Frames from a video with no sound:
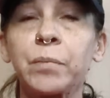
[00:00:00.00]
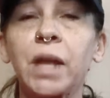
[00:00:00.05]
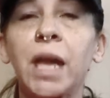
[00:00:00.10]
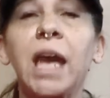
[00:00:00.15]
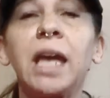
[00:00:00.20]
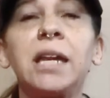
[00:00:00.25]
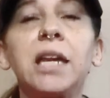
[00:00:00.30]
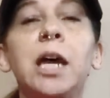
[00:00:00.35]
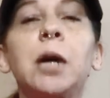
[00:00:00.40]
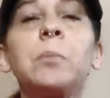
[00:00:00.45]

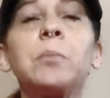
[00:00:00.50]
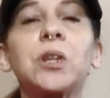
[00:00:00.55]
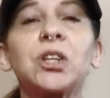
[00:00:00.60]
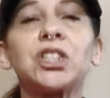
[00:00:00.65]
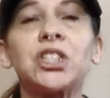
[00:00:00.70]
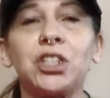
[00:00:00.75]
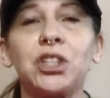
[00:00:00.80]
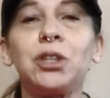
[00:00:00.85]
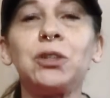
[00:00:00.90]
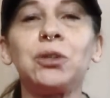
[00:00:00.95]
And number
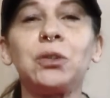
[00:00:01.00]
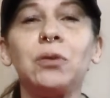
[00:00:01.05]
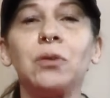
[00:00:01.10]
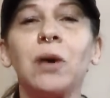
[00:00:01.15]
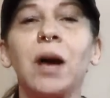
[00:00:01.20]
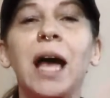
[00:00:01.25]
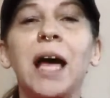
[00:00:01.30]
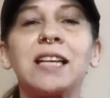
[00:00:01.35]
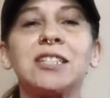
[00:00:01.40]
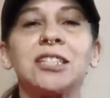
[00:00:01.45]

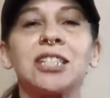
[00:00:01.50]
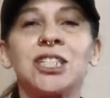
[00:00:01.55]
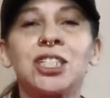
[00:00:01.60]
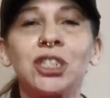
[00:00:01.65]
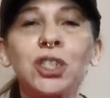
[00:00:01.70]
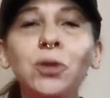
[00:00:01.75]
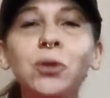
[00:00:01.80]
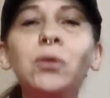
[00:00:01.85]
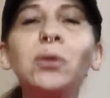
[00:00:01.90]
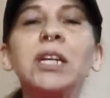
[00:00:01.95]
two, as
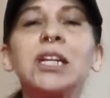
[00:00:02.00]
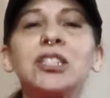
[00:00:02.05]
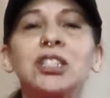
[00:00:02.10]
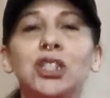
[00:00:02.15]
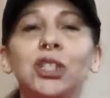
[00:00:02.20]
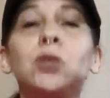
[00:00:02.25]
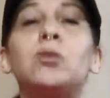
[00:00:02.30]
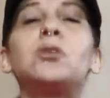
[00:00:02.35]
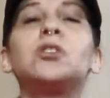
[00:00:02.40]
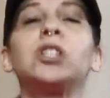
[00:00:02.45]
soon as
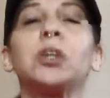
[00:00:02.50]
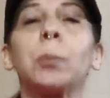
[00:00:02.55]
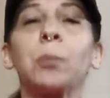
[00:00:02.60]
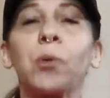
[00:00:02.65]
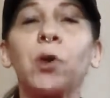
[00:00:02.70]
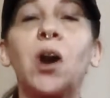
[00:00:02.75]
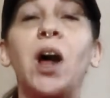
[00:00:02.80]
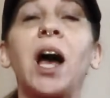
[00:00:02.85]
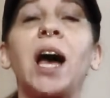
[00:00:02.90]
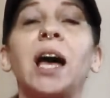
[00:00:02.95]
you
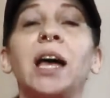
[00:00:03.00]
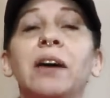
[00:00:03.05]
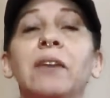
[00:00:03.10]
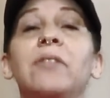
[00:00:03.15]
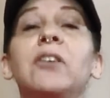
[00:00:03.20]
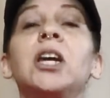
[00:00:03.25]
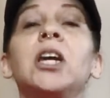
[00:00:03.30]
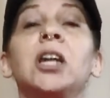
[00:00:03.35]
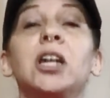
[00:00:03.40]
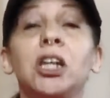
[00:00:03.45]
deprive
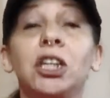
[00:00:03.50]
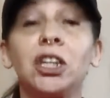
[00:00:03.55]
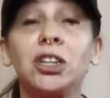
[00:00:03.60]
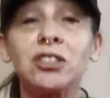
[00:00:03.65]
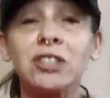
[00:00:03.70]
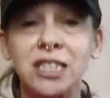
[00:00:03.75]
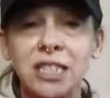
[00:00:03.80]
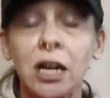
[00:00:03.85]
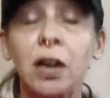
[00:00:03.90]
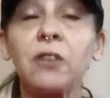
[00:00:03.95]

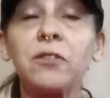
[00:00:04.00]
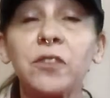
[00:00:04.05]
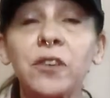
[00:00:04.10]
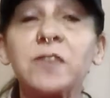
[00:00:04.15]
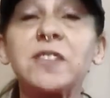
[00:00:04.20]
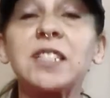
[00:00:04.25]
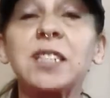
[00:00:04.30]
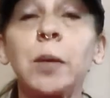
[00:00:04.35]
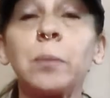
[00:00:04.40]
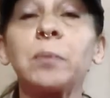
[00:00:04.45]
yourself of
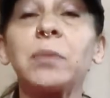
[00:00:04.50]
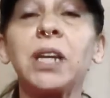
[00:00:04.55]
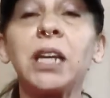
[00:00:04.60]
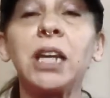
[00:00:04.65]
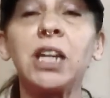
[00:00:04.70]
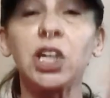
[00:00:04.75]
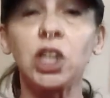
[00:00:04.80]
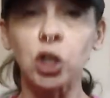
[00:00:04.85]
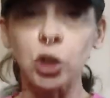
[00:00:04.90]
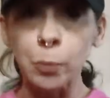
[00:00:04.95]

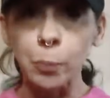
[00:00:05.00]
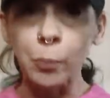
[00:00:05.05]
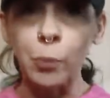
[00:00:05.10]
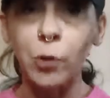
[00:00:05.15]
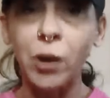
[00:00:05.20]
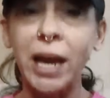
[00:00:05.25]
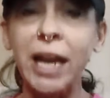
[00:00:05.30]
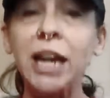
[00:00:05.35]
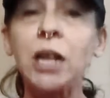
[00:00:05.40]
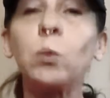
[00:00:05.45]
something, your
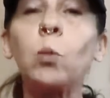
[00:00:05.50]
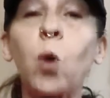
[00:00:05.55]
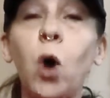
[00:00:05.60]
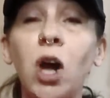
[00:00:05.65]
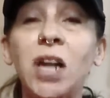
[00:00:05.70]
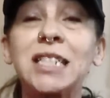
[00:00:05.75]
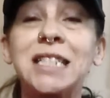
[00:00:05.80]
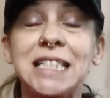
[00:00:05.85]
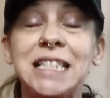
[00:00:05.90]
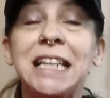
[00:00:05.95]
brain
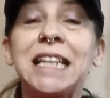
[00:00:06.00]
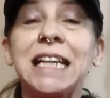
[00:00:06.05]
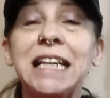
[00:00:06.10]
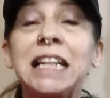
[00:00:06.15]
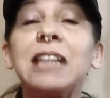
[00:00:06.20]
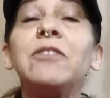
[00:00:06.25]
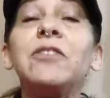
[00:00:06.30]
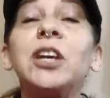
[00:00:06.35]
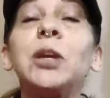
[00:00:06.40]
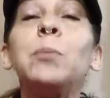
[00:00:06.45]
wants it
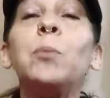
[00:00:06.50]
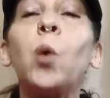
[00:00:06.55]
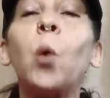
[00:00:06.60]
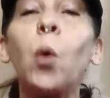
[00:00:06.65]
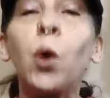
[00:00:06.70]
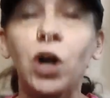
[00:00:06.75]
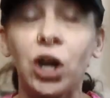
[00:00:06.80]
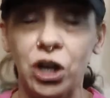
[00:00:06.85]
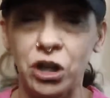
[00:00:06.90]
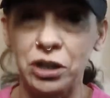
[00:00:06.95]
even
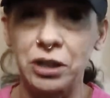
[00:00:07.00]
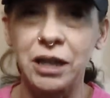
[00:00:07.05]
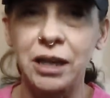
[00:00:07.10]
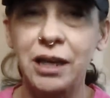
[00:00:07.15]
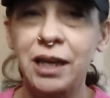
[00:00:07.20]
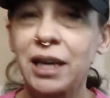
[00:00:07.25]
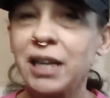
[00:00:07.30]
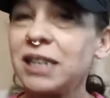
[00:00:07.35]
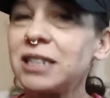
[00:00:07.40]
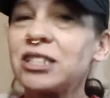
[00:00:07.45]
more.
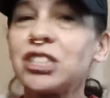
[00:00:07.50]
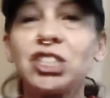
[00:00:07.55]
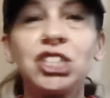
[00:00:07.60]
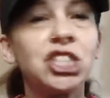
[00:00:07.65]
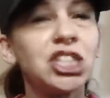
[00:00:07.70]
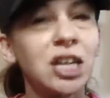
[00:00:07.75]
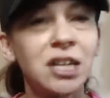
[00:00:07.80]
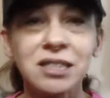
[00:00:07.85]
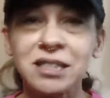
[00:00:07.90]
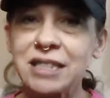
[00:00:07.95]
It's
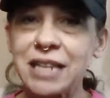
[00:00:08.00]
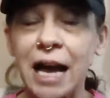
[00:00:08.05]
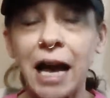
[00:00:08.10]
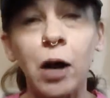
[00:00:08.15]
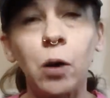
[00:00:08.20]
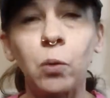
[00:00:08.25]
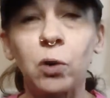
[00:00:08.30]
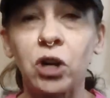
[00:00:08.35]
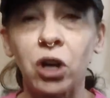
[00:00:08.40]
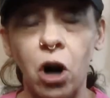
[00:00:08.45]
just
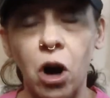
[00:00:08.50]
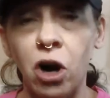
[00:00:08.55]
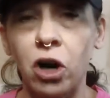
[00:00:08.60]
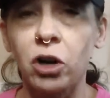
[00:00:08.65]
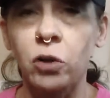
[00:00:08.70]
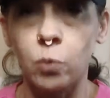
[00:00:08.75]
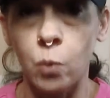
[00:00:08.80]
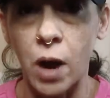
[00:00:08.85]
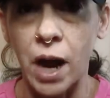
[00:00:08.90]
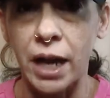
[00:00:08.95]
how we're
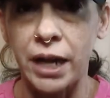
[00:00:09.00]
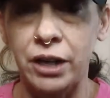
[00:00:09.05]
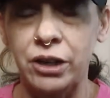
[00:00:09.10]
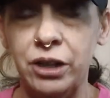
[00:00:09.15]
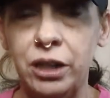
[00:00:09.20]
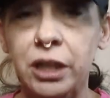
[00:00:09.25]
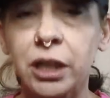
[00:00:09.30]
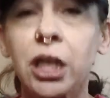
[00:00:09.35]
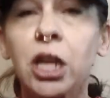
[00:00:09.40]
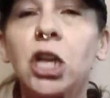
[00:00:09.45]

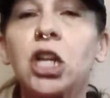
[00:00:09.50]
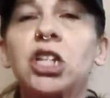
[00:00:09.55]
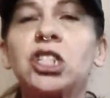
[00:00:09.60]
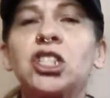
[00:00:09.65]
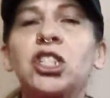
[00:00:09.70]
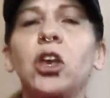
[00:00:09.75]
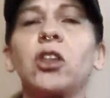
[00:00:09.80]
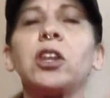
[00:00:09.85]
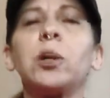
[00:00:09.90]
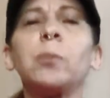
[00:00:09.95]
hardwired.
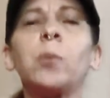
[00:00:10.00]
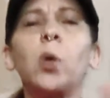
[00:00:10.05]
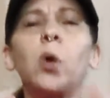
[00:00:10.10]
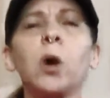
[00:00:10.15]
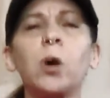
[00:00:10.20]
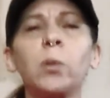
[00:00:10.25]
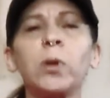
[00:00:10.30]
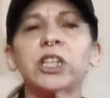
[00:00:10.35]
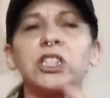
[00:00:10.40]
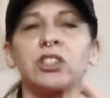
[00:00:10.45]
So the
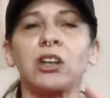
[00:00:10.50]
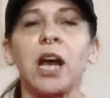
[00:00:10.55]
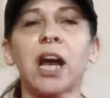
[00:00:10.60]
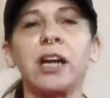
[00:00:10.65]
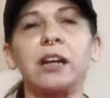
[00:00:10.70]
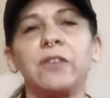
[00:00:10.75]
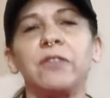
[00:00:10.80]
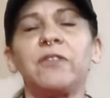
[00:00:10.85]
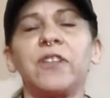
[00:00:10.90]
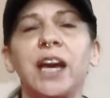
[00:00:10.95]
more we try
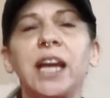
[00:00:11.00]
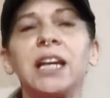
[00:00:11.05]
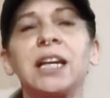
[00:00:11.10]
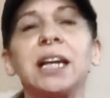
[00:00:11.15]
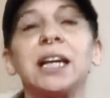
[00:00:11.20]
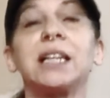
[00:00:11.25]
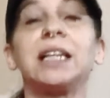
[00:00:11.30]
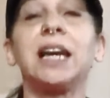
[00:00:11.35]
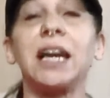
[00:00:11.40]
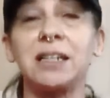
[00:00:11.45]
to fight
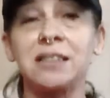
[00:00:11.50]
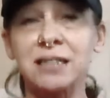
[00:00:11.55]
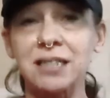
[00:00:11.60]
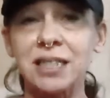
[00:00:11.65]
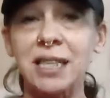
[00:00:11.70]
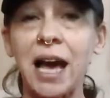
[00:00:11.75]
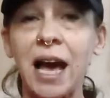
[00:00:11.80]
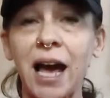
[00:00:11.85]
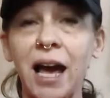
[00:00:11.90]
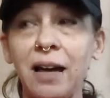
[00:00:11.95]
against
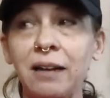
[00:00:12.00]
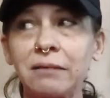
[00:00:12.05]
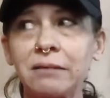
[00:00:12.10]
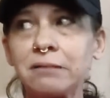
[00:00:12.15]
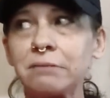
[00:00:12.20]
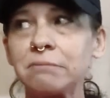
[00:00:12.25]
that,